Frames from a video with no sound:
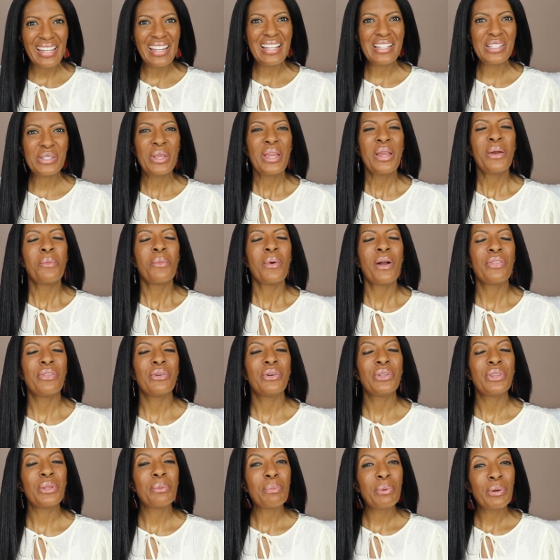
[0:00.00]
It's
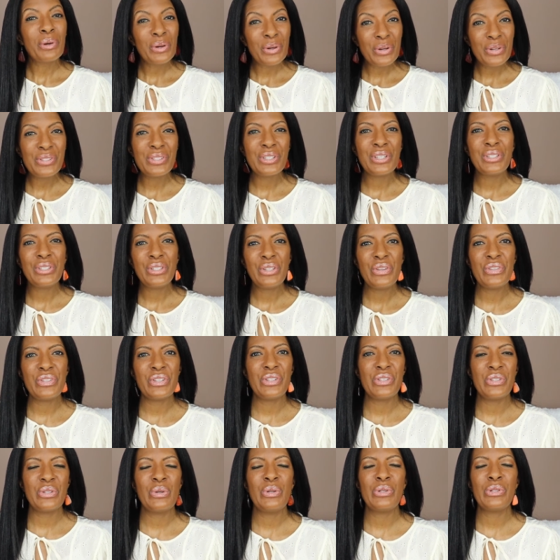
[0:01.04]
whether the person
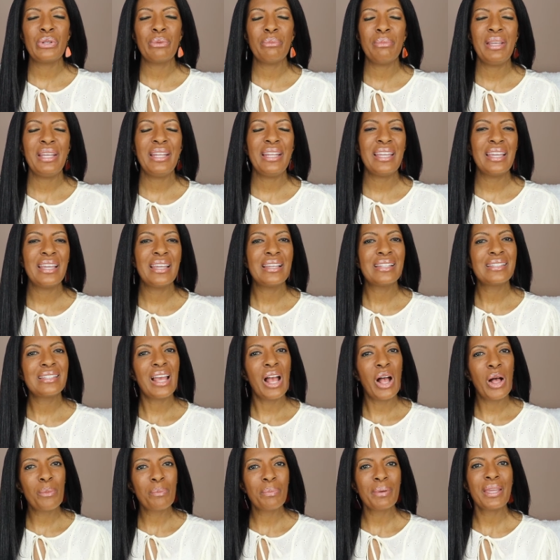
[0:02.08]
using social media is
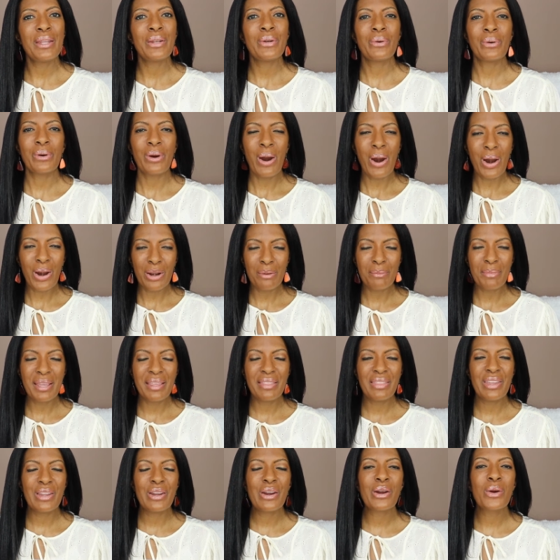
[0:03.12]
helping or harming.
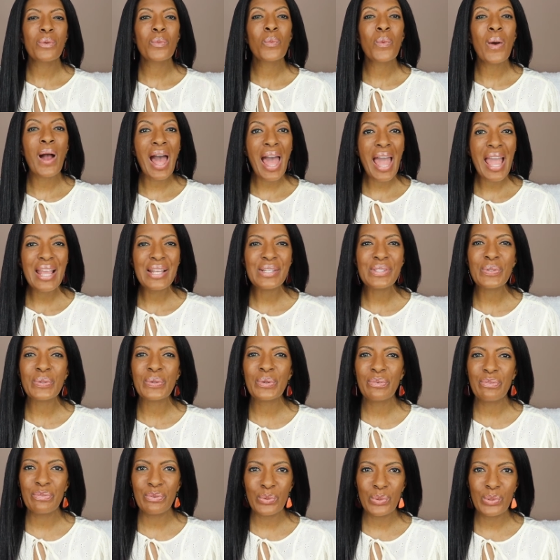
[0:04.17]
They are wise or
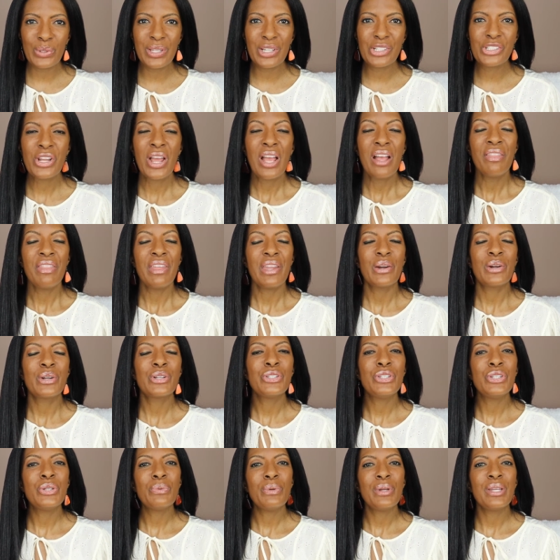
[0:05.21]
foolish. They are
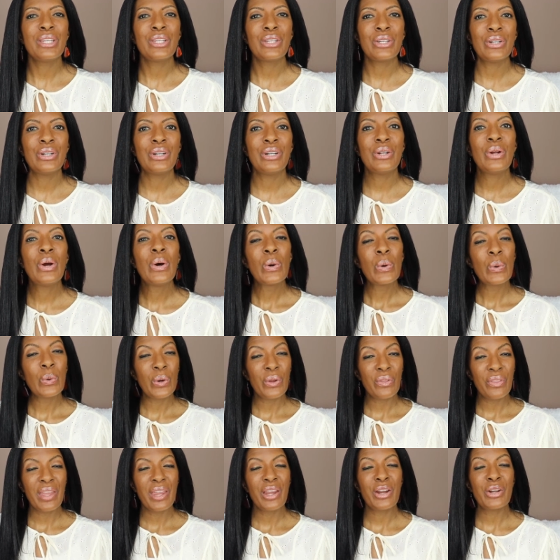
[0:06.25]
doing good or
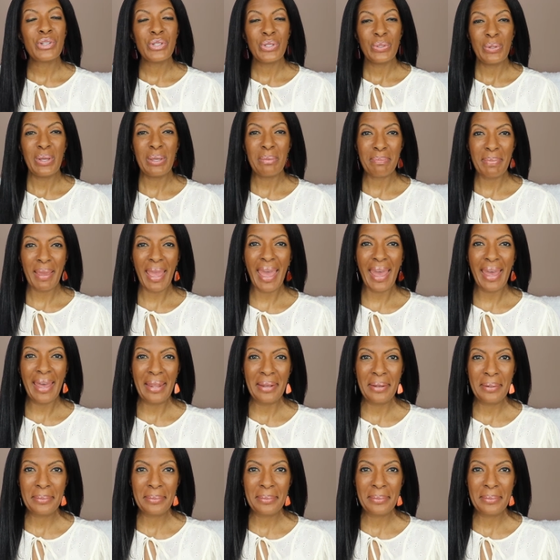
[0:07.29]
they are doing bad.